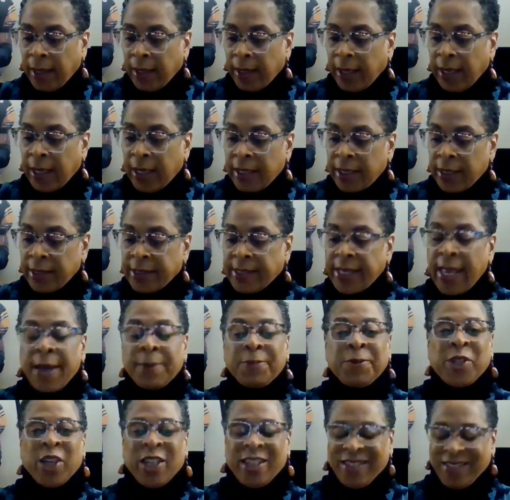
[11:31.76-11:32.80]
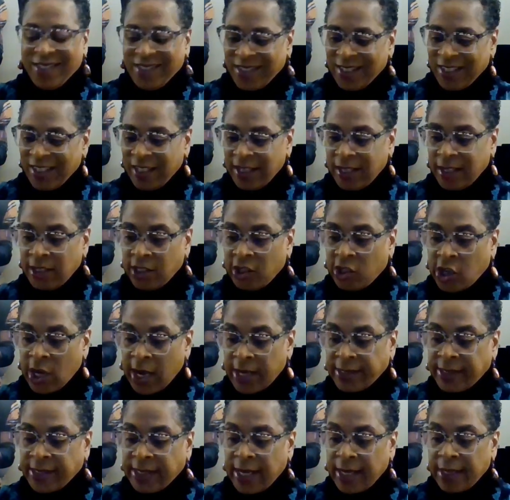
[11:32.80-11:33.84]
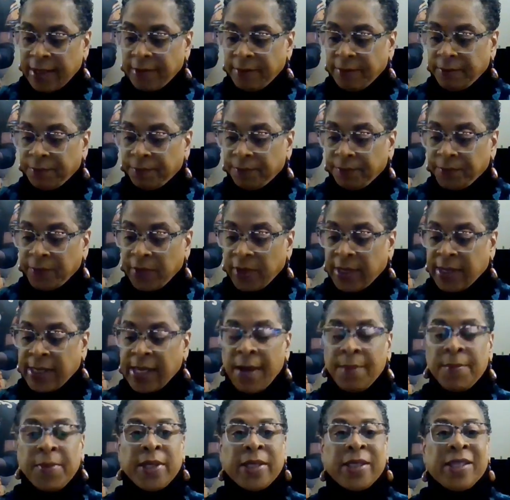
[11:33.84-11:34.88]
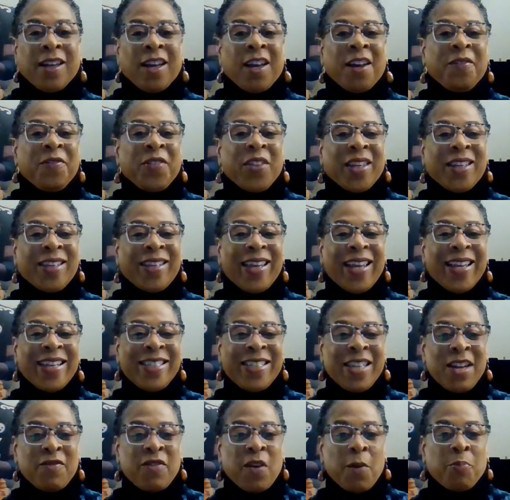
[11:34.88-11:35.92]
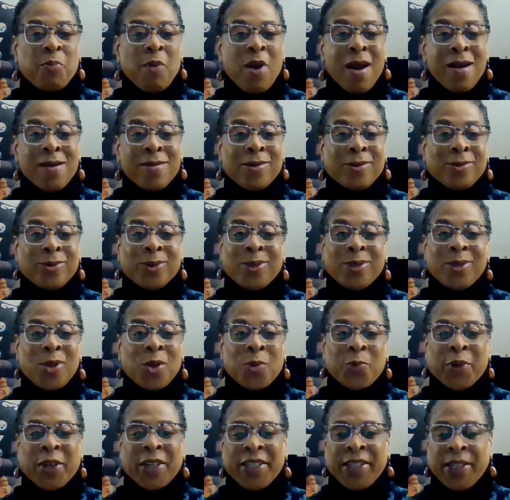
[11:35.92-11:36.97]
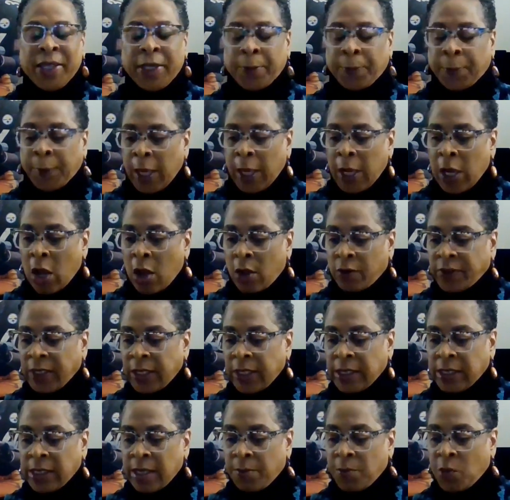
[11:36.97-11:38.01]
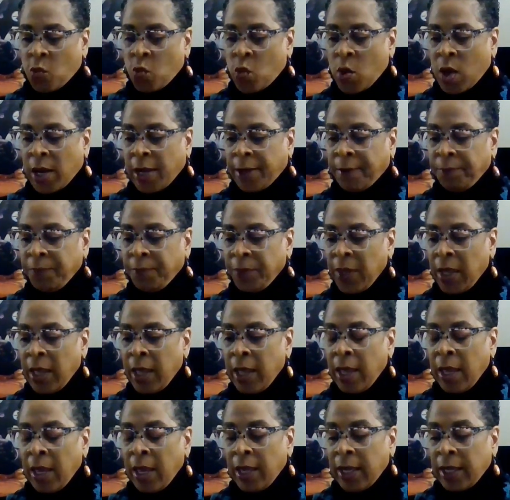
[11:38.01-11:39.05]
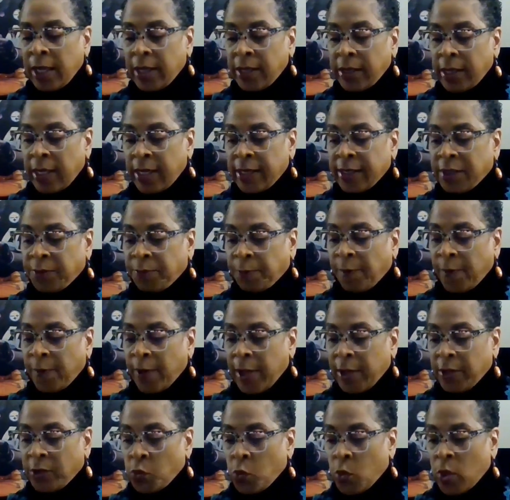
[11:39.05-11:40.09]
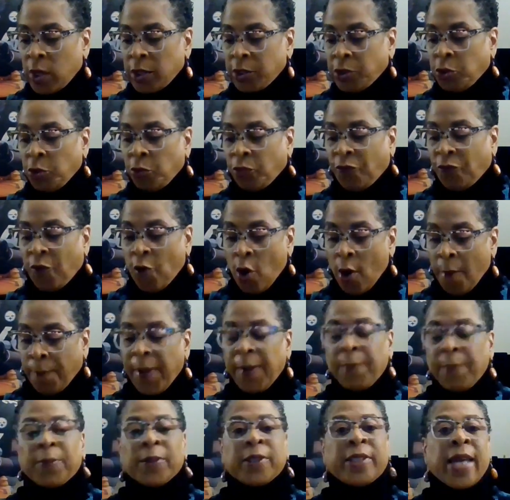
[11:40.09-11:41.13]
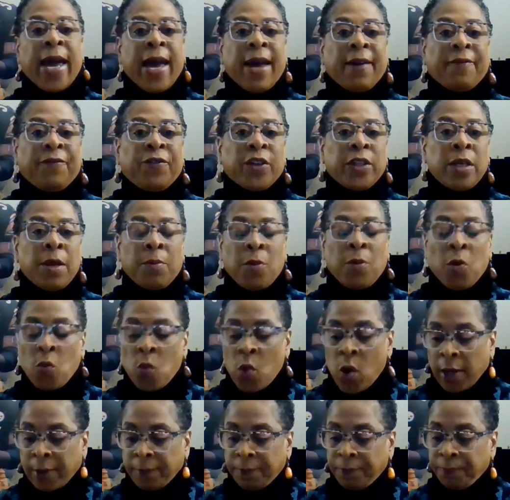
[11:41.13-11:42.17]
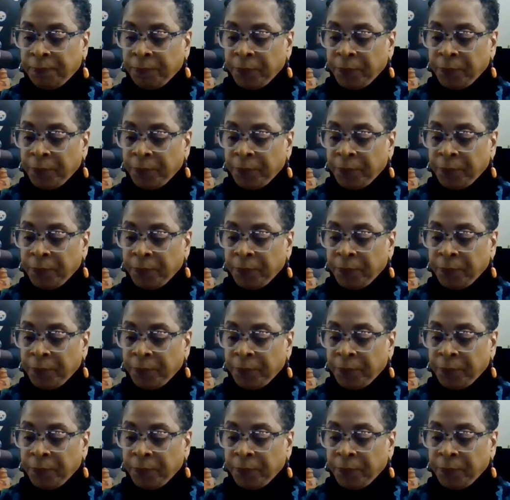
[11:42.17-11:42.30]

Interceptions. Justin Simmons of the Denver Broncos, nowhere near the playoffs. He's number one. It's one, two, four people tied for number one.